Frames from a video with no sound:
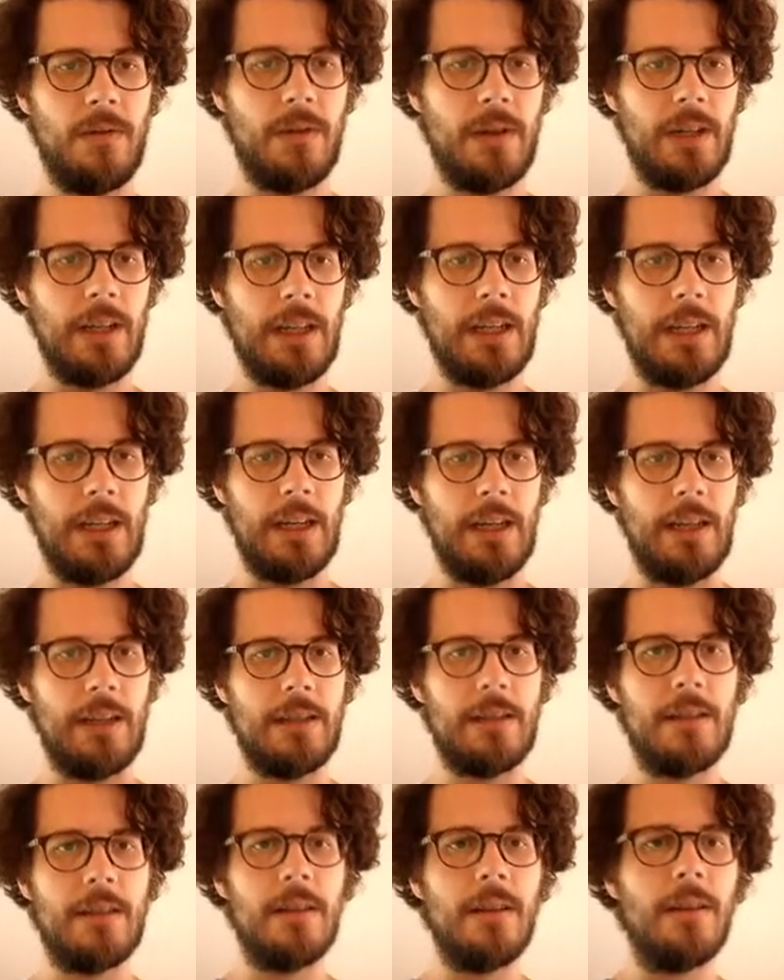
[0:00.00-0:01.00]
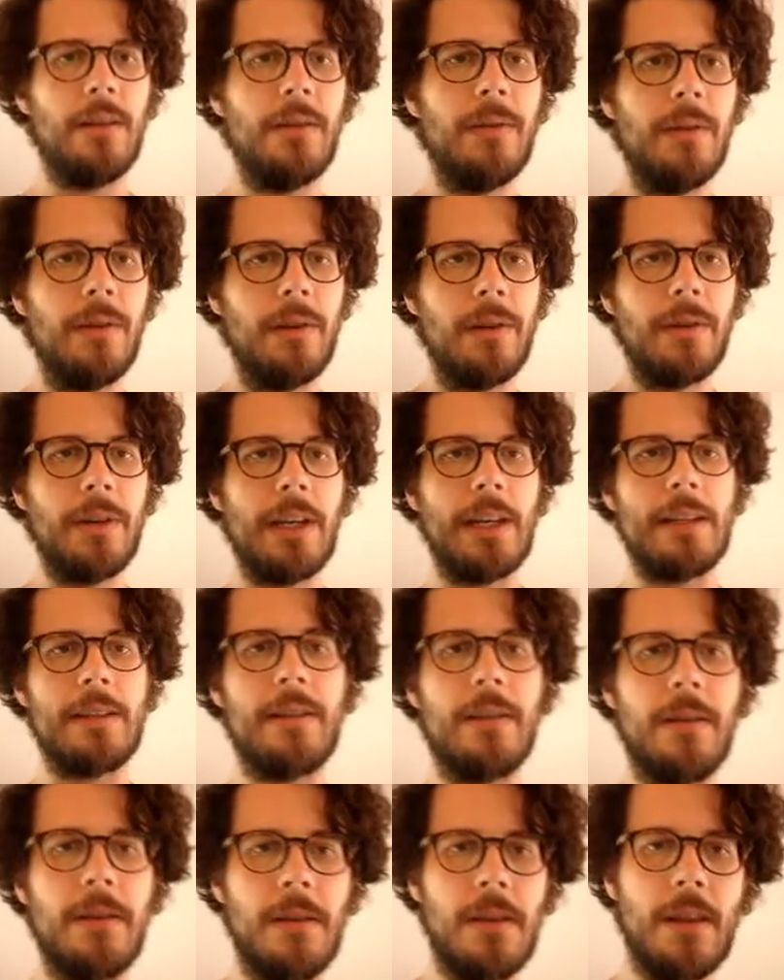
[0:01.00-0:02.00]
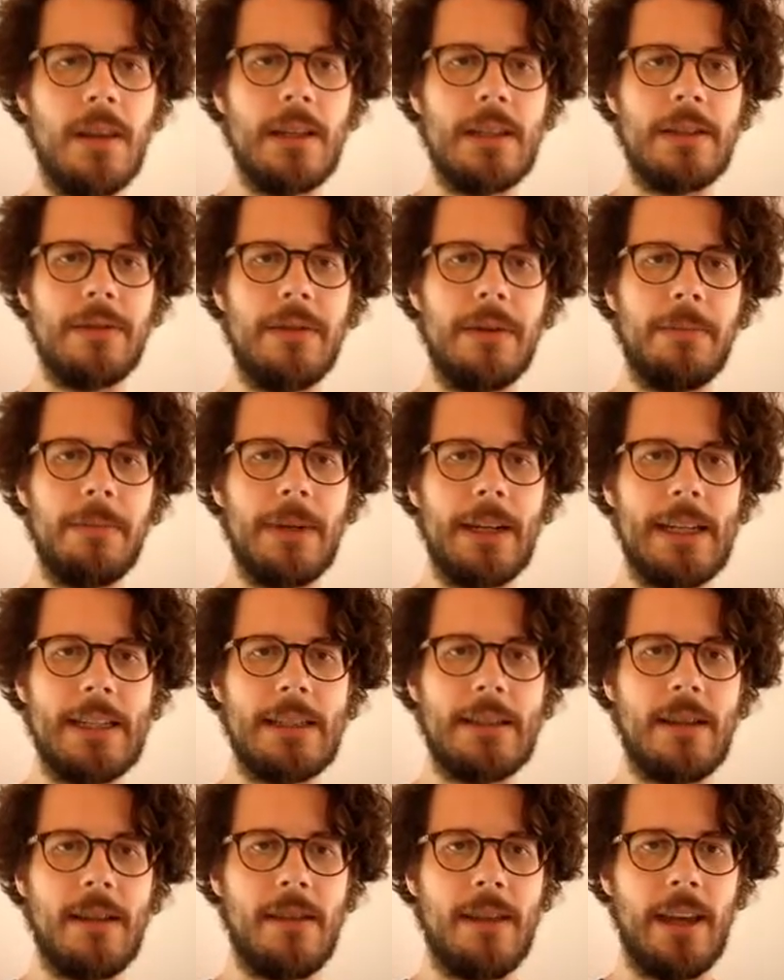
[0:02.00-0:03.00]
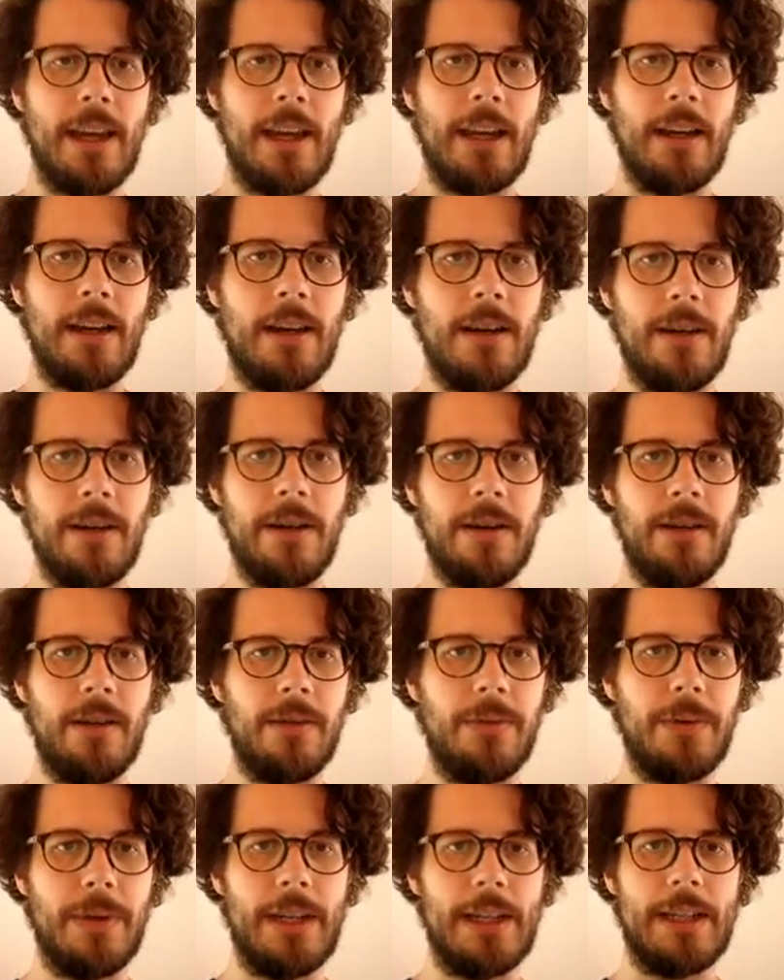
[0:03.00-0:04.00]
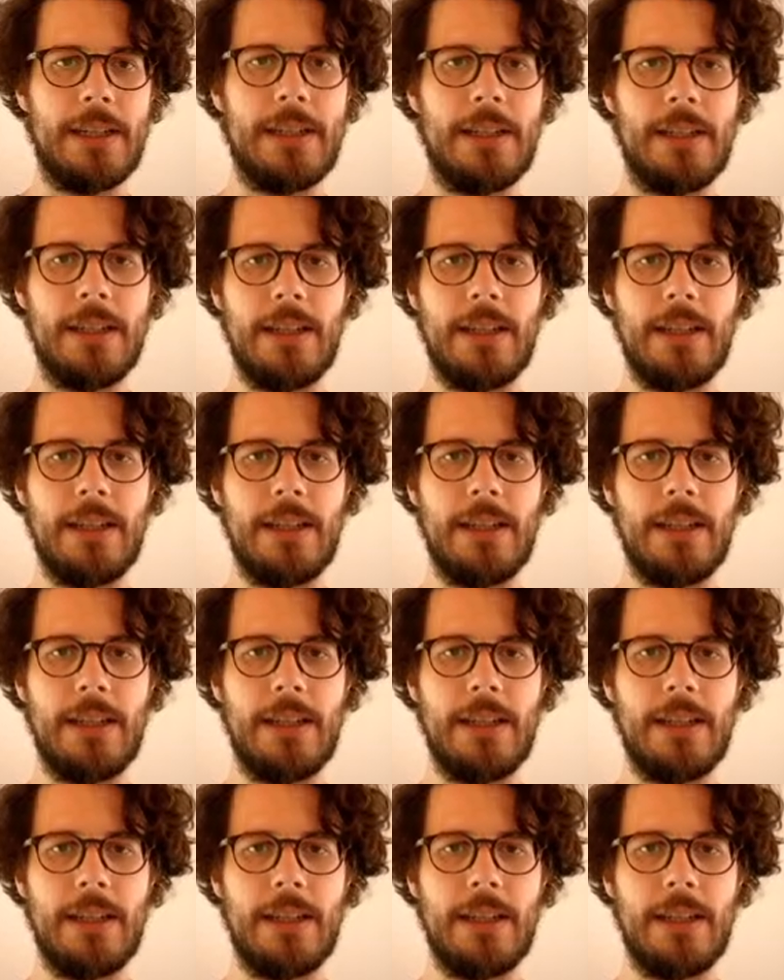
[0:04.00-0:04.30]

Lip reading: Okay, so this replace thing always